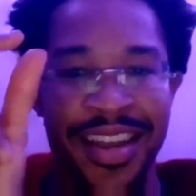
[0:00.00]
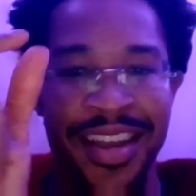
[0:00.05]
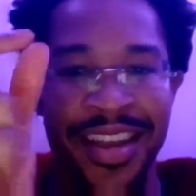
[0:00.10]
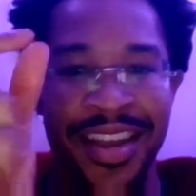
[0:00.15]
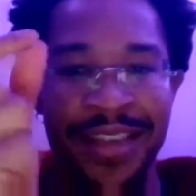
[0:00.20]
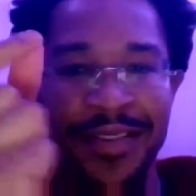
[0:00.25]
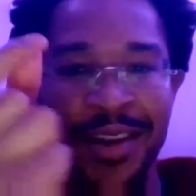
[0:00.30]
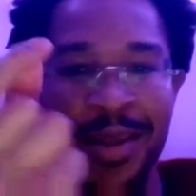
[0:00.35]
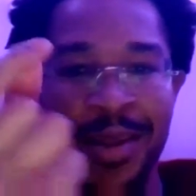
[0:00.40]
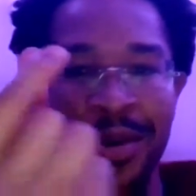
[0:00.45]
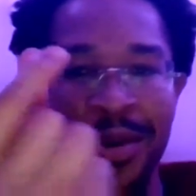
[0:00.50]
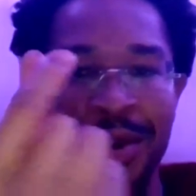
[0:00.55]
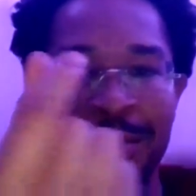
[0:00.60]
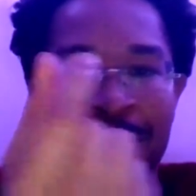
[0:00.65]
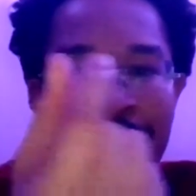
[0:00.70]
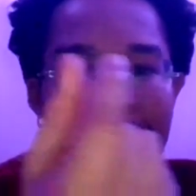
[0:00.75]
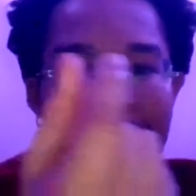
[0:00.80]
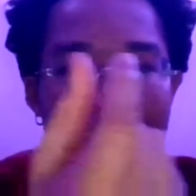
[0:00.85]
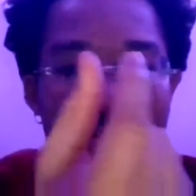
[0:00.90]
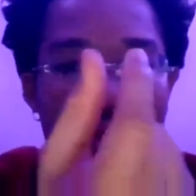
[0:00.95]
If anybody
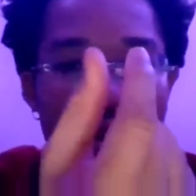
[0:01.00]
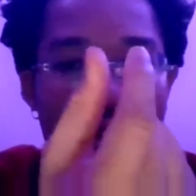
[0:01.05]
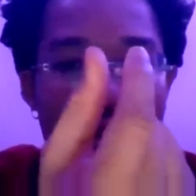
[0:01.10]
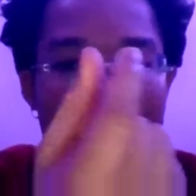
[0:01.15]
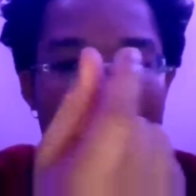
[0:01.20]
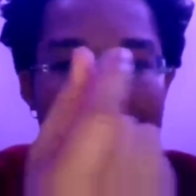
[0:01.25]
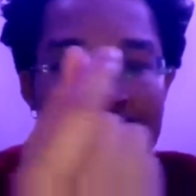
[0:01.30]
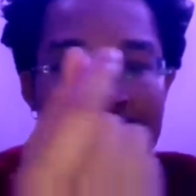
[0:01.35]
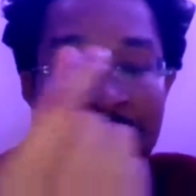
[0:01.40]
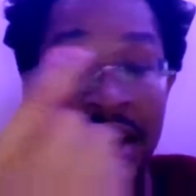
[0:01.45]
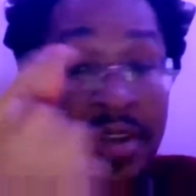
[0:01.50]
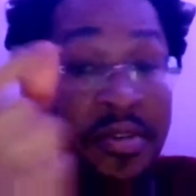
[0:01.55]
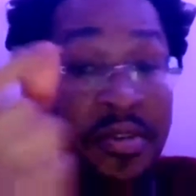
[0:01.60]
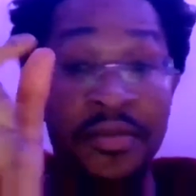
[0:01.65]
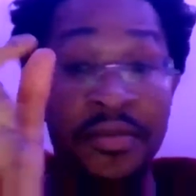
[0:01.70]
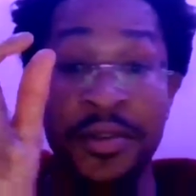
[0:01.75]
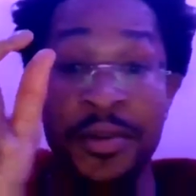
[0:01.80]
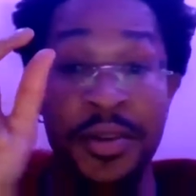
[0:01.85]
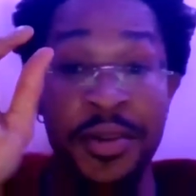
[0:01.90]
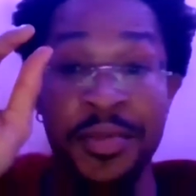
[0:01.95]
watches preachers, I don't
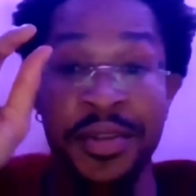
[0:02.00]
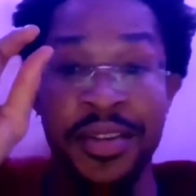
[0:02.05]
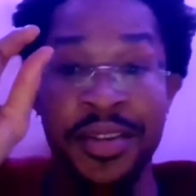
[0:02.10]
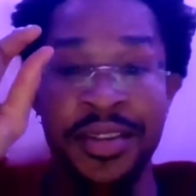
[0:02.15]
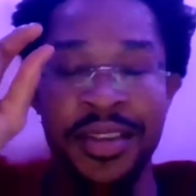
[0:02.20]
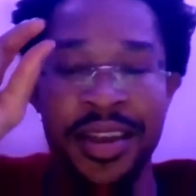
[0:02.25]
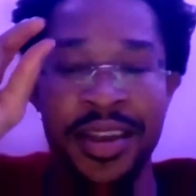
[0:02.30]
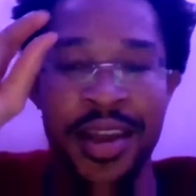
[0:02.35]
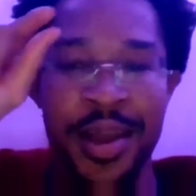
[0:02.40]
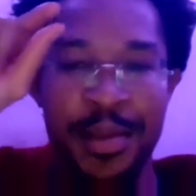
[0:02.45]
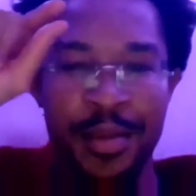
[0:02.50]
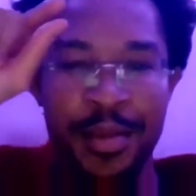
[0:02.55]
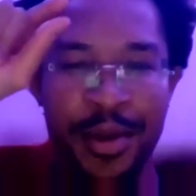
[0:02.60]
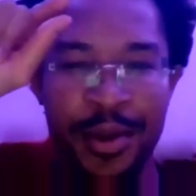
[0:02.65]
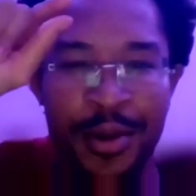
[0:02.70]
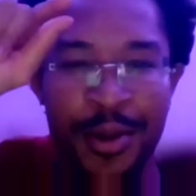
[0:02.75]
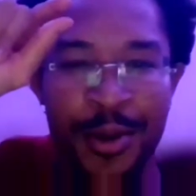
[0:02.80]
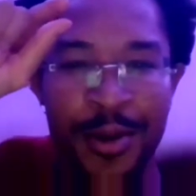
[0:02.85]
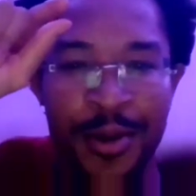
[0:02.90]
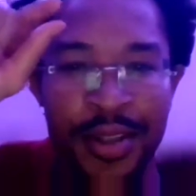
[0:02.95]
even know what it means, but
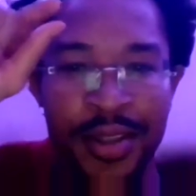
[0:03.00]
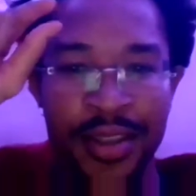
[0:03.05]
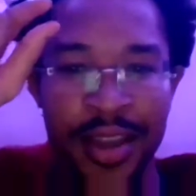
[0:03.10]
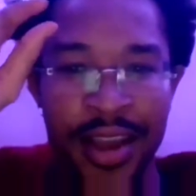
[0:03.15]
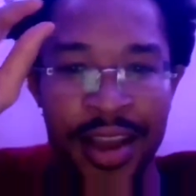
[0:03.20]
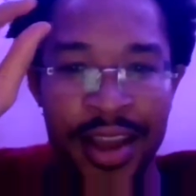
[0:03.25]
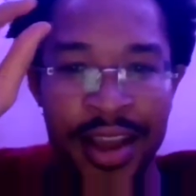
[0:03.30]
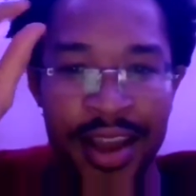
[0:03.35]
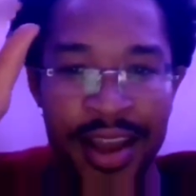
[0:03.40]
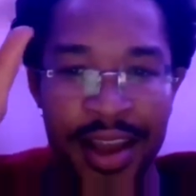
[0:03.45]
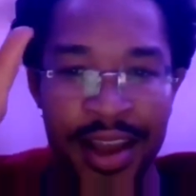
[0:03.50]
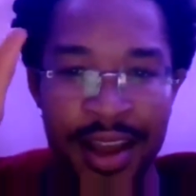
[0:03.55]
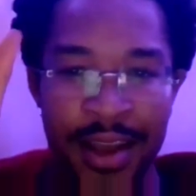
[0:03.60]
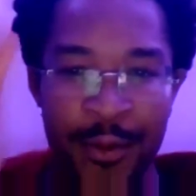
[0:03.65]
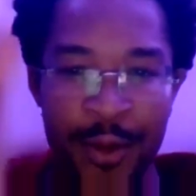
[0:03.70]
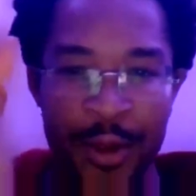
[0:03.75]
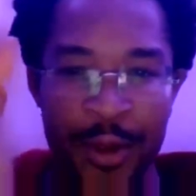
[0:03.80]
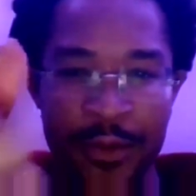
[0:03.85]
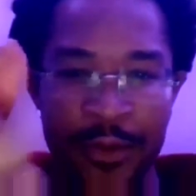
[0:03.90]
you do it. When you